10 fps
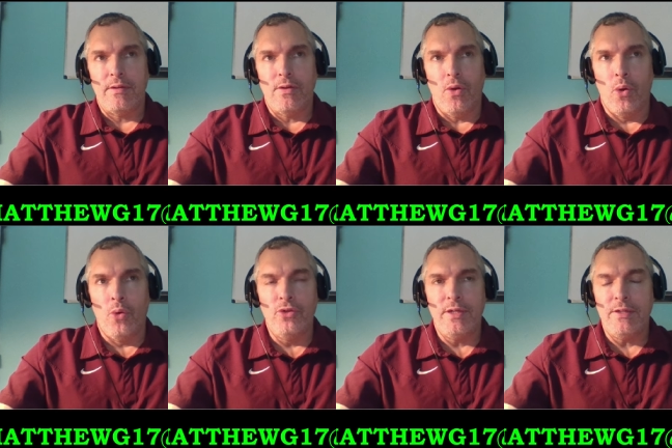
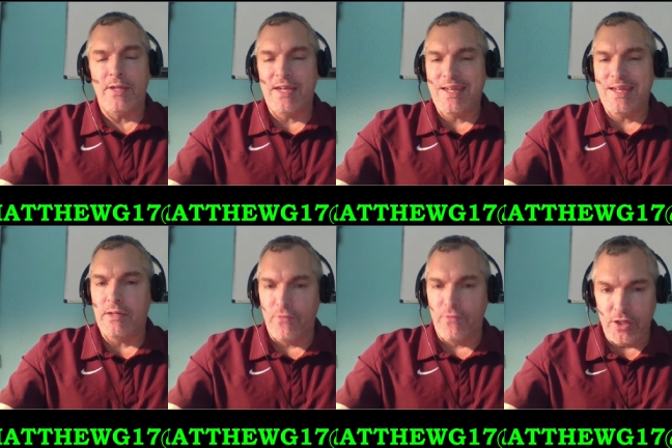only the
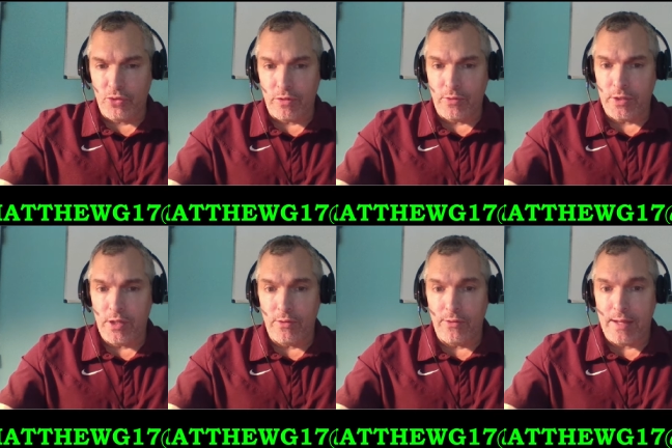individual would
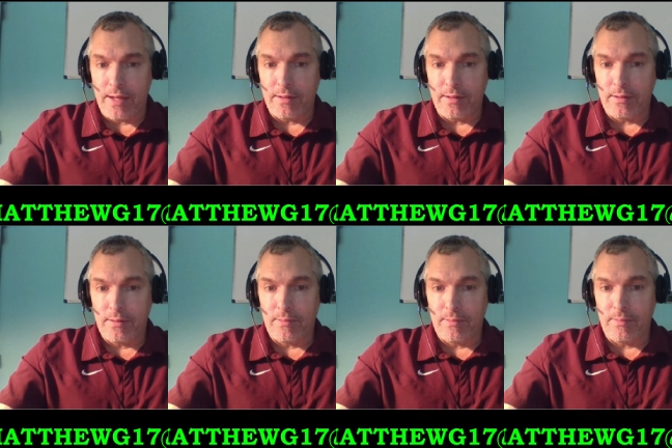know that.
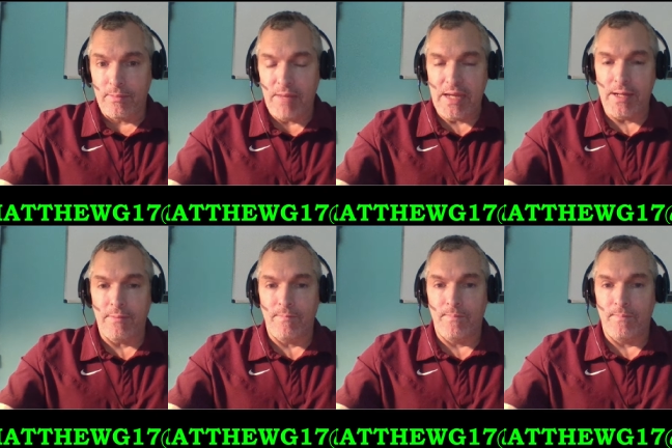Meaning,